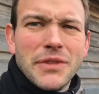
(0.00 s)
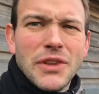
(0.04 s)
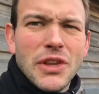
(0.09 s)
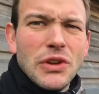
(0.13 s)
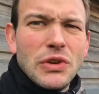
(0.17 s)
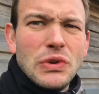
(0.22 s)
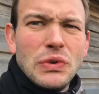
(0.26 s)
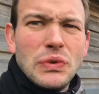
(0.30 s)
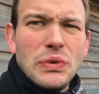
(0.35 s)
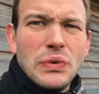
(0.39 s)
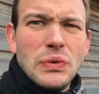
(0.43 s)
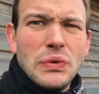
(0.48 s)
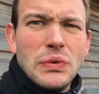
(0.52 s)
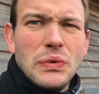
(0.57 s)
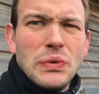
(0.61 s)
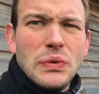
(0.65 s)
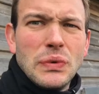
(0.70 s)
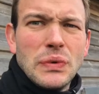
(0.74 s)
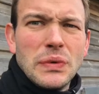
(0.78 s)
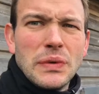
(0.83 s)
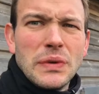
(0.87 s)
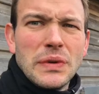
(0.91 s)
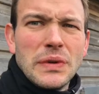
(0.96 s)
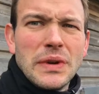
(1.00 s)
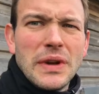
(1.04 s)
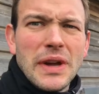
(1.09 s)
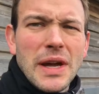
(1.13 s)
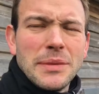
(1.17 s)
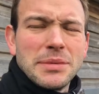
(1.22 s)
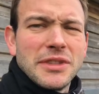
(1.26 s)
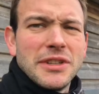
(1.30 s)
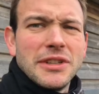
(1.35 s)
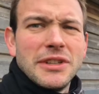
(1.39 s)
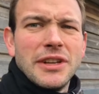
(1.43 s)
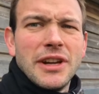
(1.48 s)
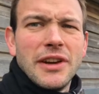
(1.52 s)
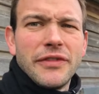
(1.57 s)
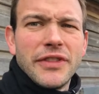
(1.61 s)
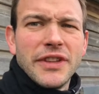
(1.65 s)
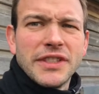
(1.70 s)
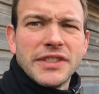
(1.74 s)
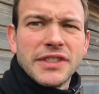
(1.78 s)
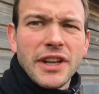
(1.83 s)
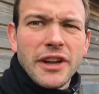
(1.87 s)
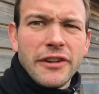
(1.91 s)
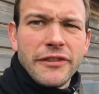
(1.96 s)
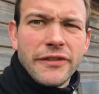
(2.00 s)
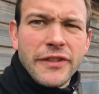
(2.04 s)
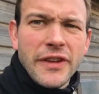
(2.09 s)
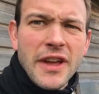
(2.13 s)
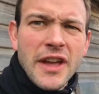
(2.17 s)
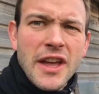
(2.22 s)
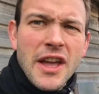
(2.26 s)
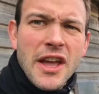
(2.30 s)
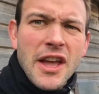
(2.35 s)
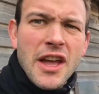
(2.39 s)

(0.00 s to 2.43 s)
Do absolutely love this stuff